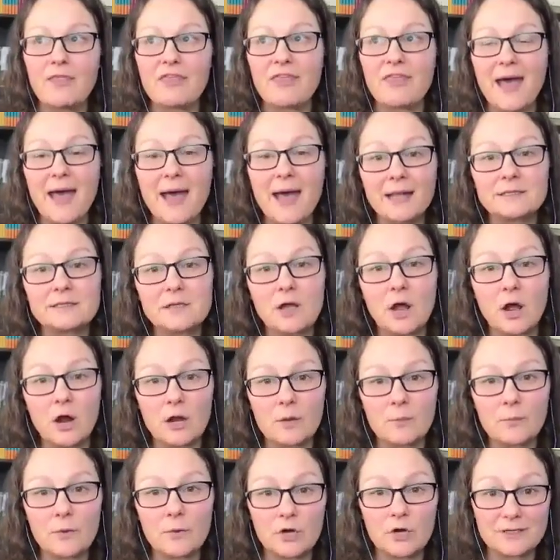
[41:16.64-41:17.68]
That's
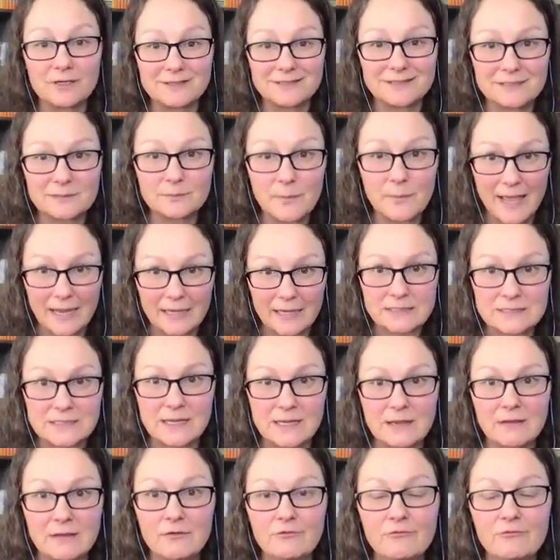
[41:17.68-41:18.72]
our
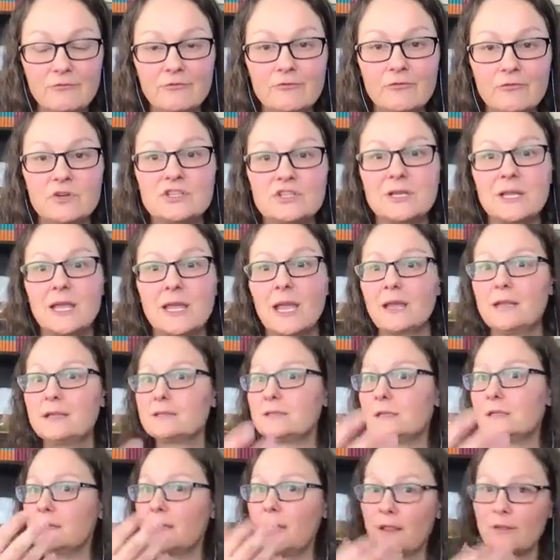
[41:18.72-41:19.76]
perspective, which
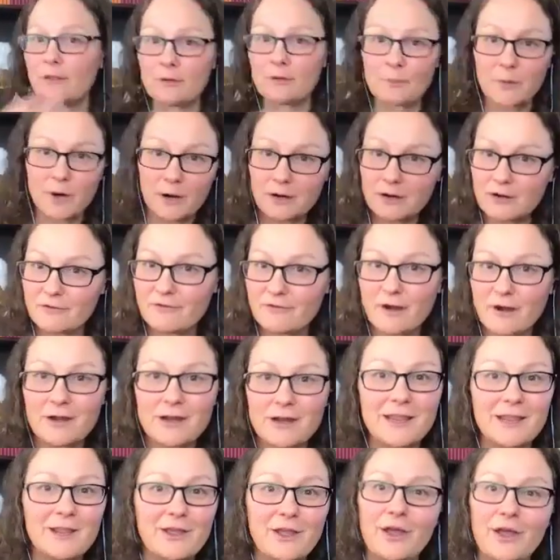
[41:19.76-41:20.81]
again is another part of
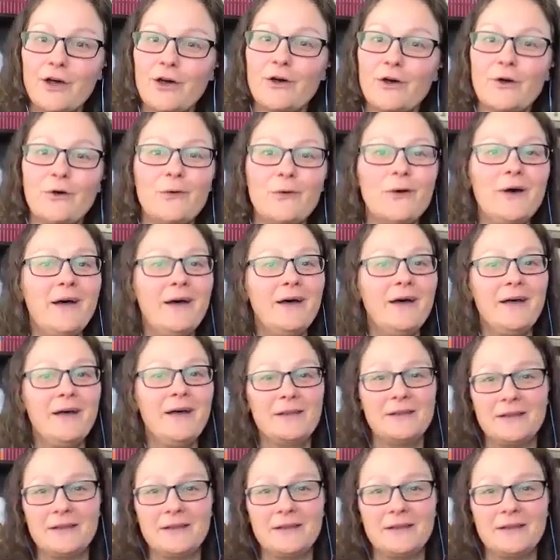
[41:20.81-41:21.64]
our ego,